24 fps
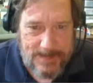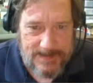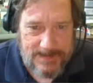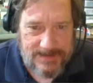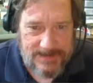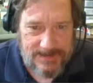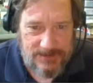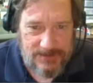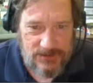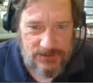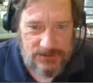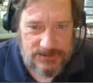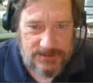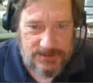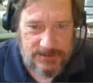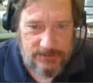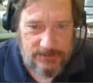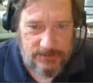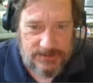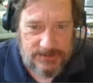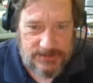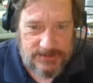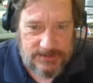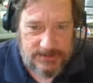And you see
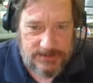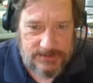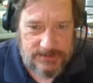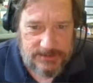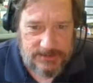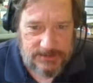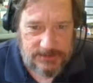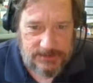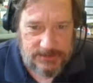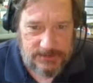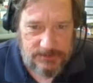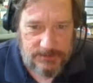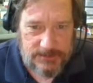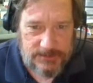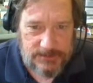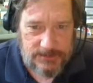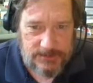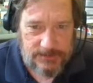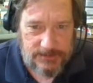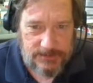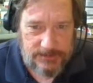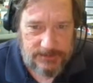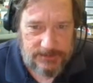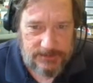resistance
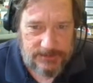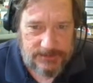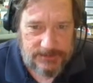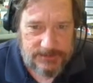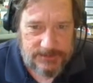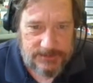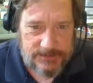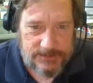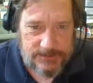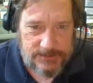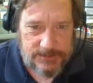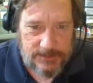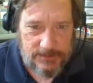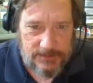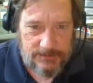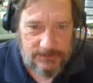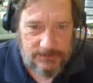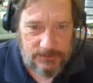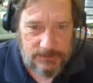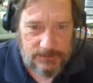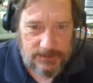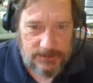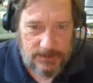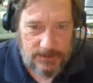mentioned there
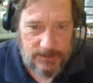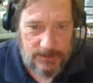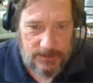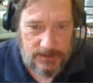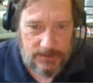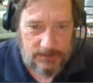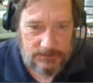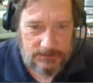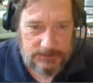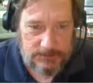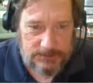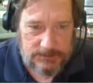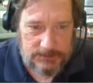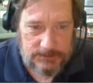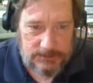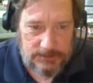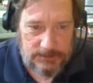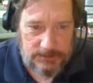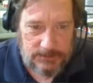several times.